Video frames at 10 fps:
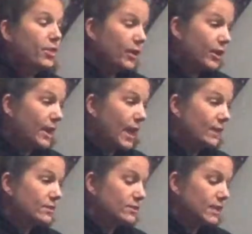third
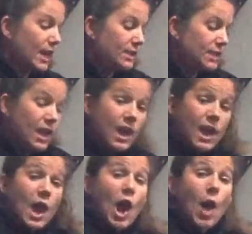exercise,
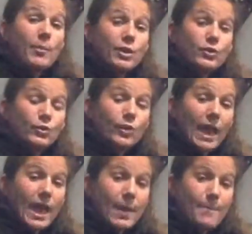I'm gonna do
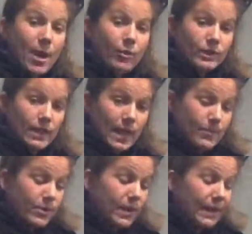a mountain
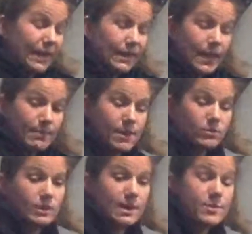climber and incline
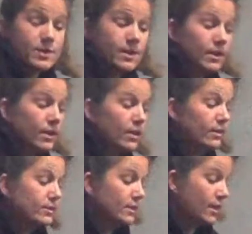mountain climber.
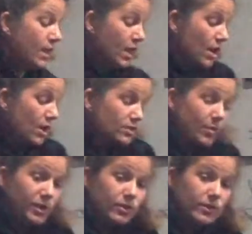So
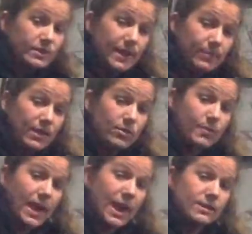I'm gonna do the same thing with
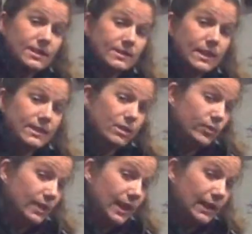my hands as I did
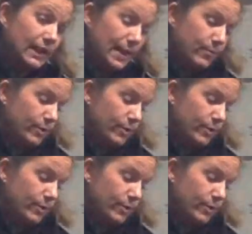with the incline